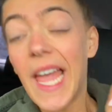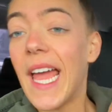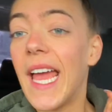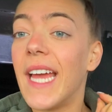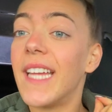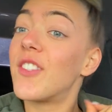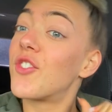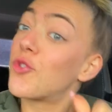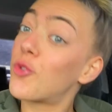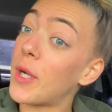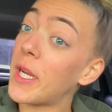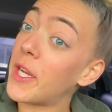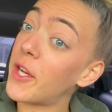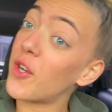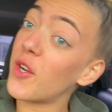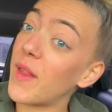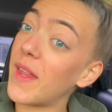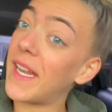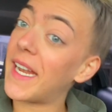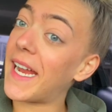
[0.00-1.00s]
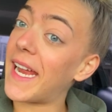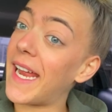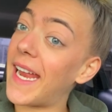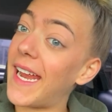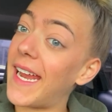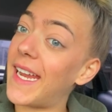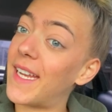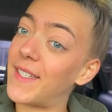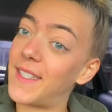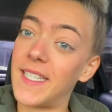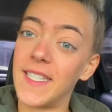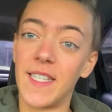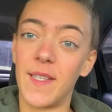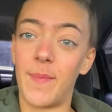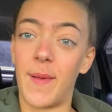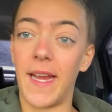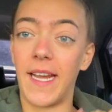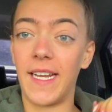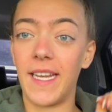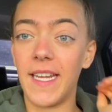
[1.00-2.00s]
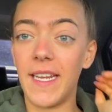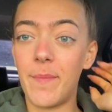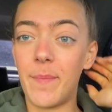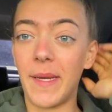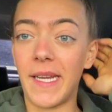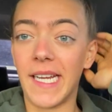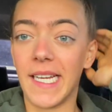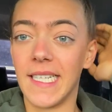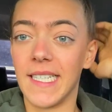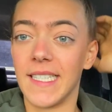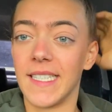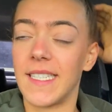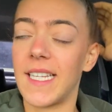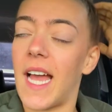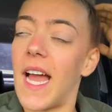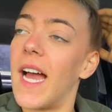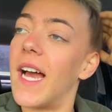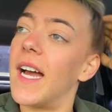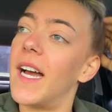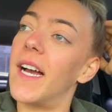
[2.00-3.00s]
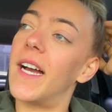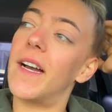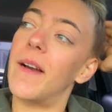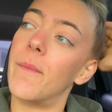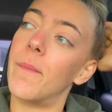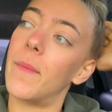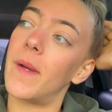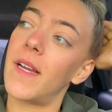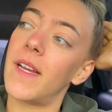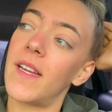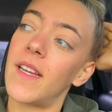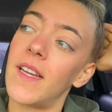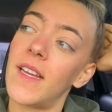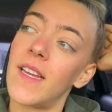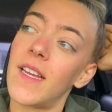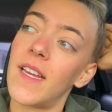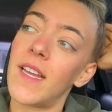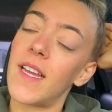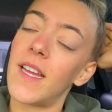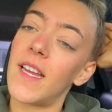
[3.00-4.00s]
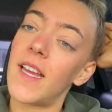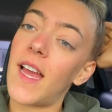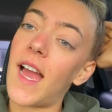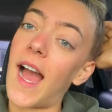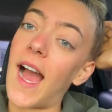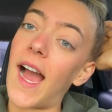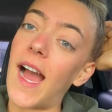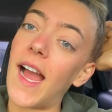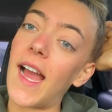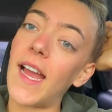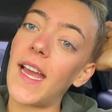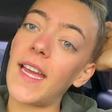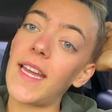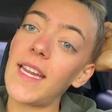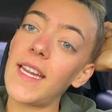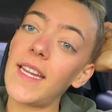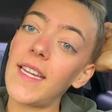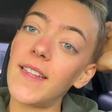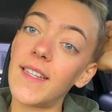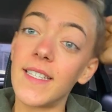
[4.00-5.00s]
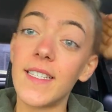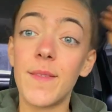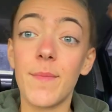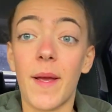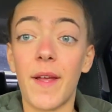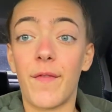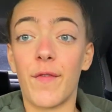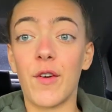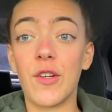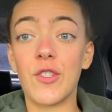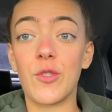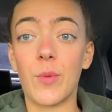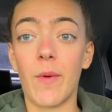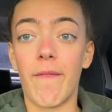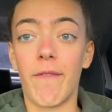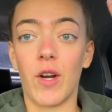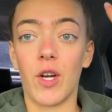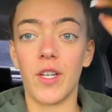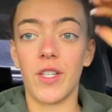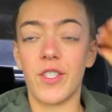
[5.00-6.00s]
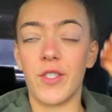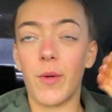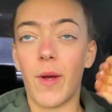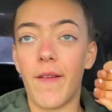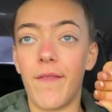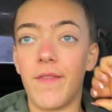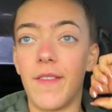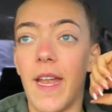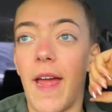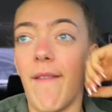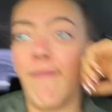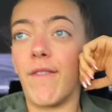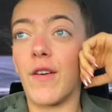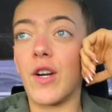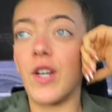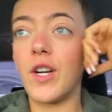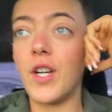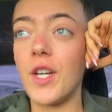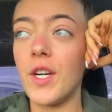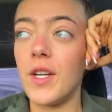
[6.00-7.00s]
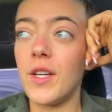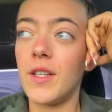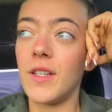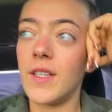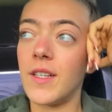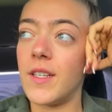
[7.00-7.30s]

it's trickier than I anticipated because um, I, this is my first reverse. So I've never,